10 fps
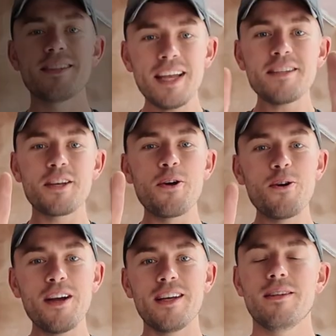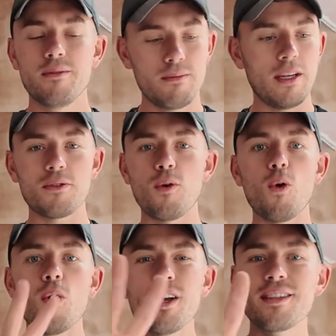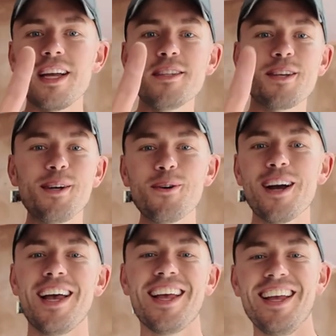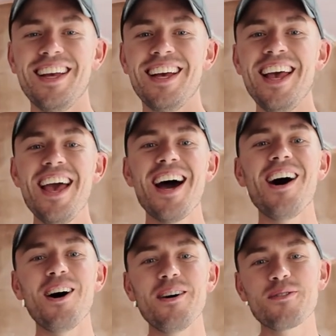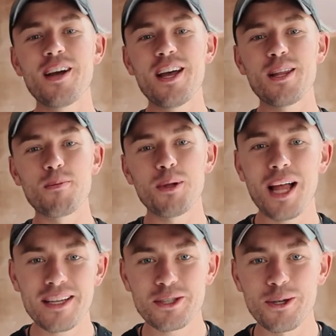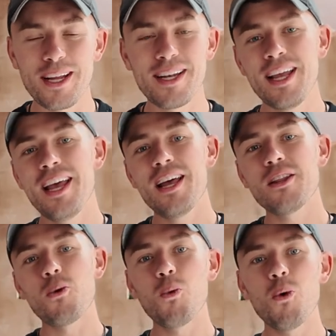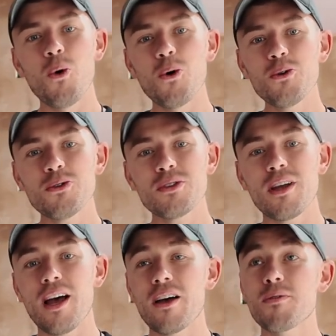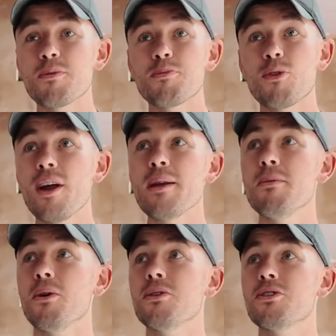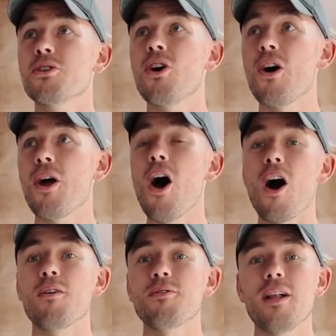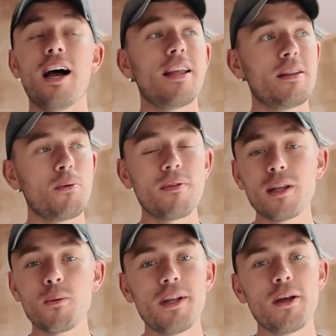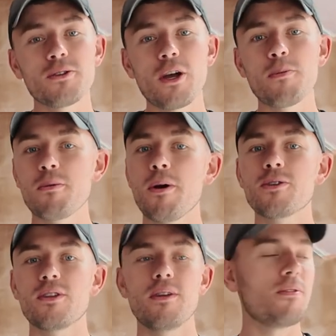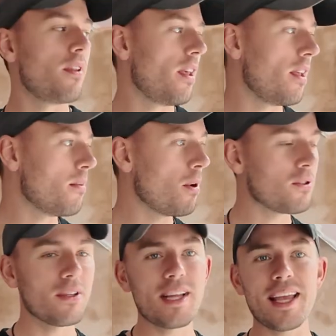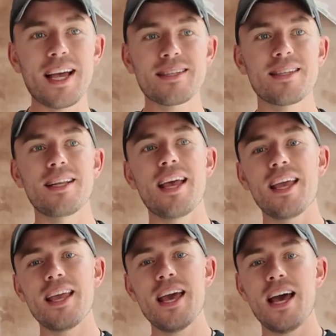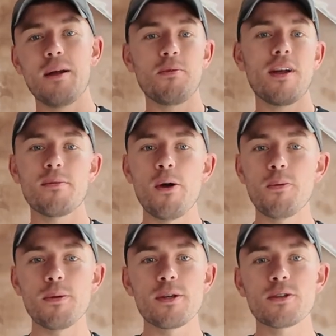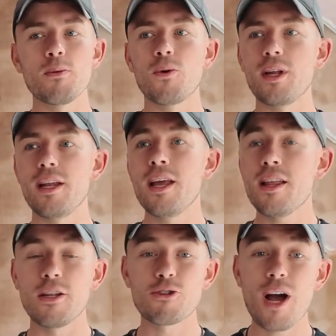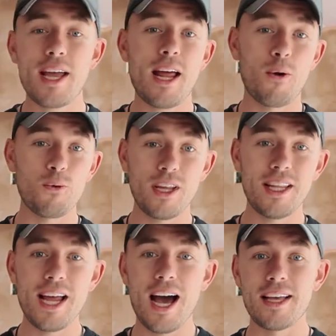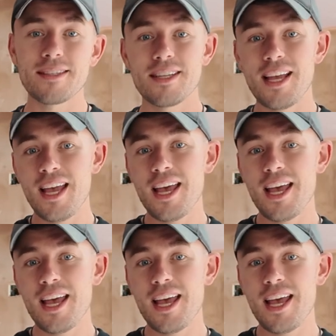Day 2, that's 4. Day 2 of the plastering. The walls have pretty much gone off. Like, we've had the windows open most of the day yesterday, and we've had them open this morning. They're drying out really nice.